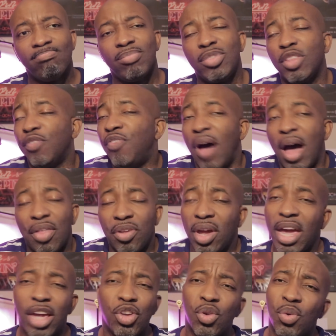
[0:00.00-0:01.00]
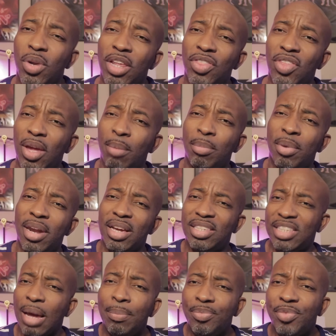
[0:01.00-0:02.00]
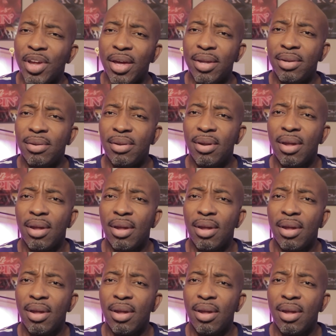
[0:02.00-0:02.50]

the father can't do anything but accept it.